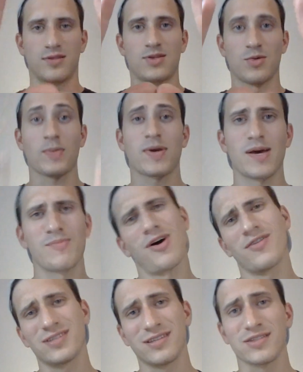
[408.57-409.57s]
The webcam
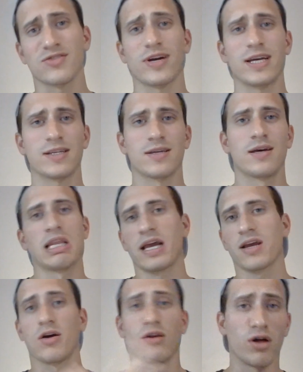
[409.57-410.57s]
obviously isn't great,
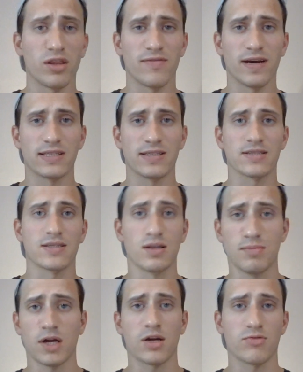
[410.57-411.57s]
like on all devices in
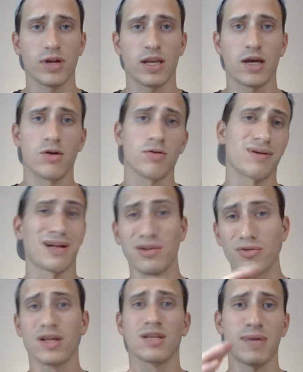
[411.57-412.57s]
the market right now,
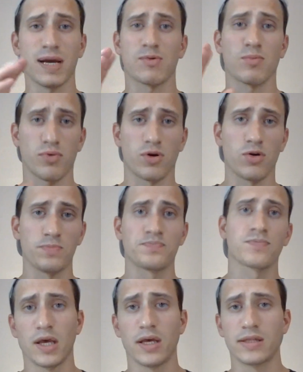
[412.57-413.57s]
including the MacBook Pro.
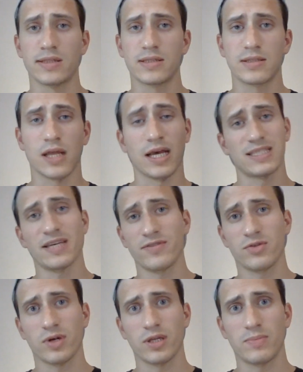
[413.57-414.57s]
It has
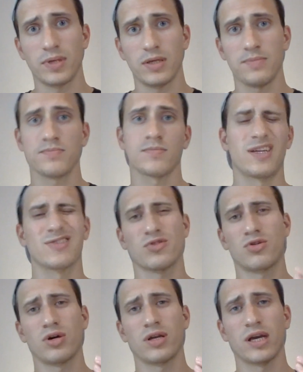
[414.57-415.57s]
720p, is
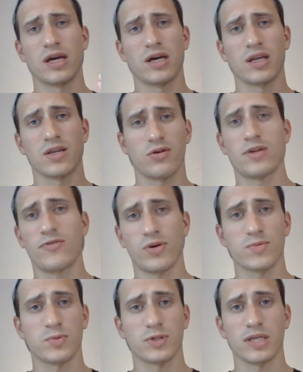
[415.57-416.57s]
recording at 30
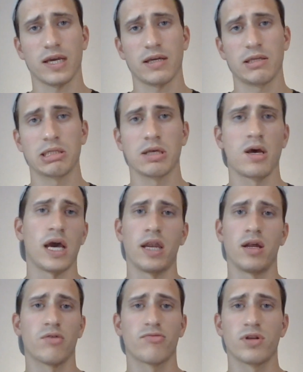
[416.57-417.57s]
frames per second,
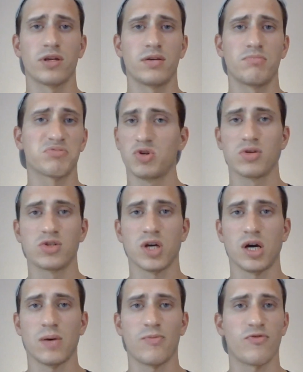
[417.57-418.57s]
and it'll really do the
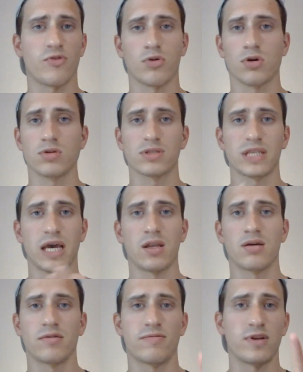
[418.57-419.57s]
job for
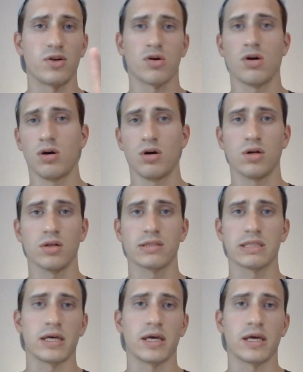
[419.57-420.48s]
standard video calls